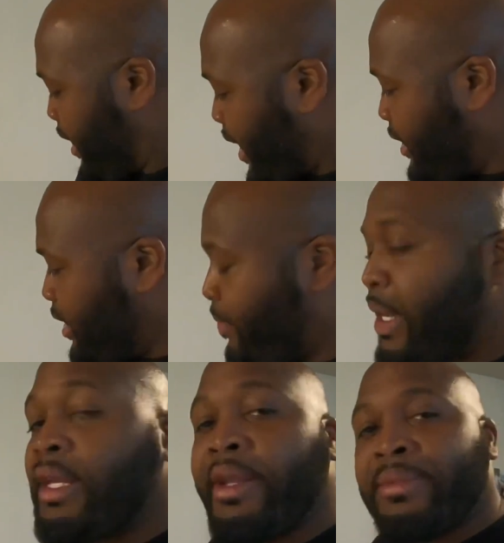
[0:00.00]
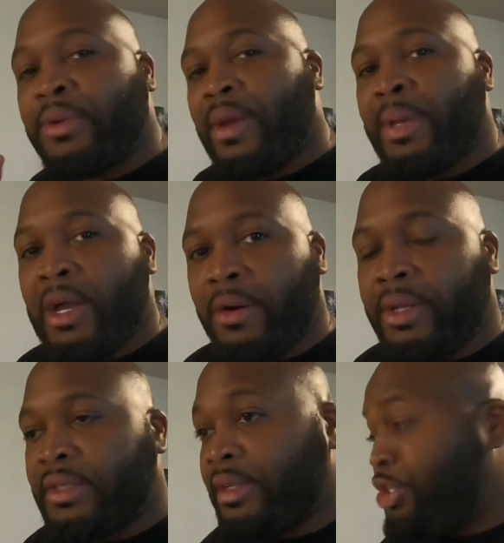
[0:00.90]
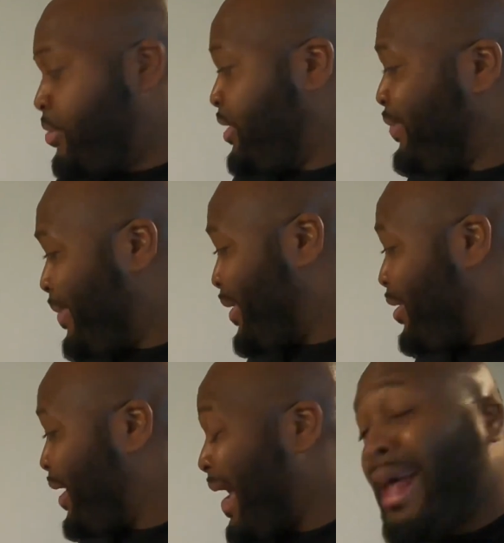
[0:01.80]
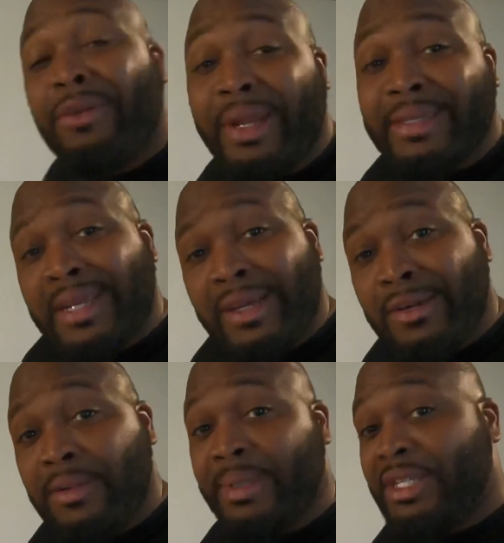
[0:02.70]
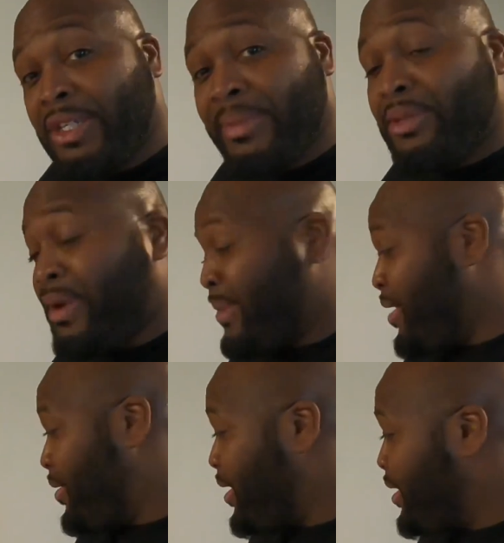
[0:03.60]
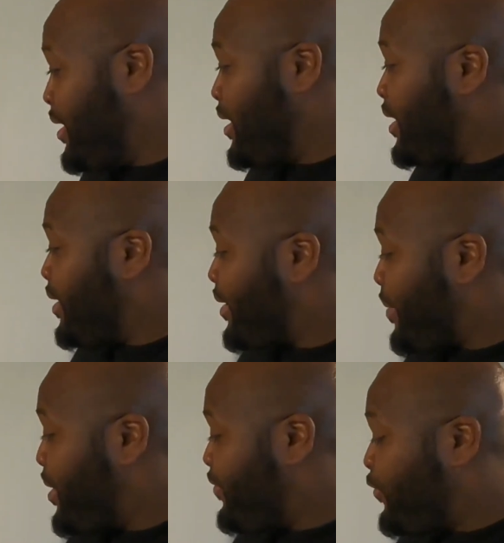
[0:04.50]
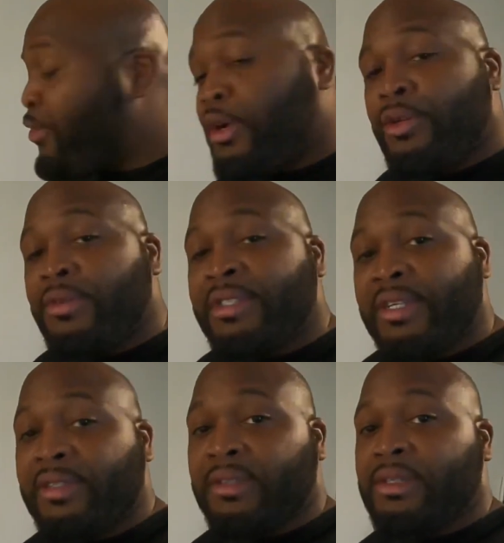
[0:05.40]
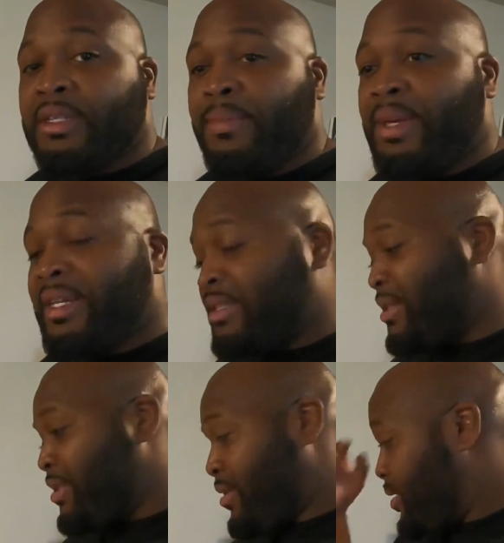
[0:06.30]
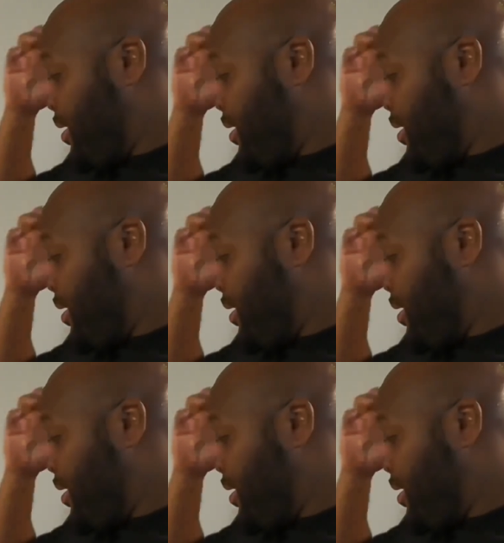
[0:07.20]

I did pay to get them ceramic coated, so they should be ceramic coated. I don't know how to tell, but they should be ceramic coated. I paid for 4 new sensors, TPS sensors.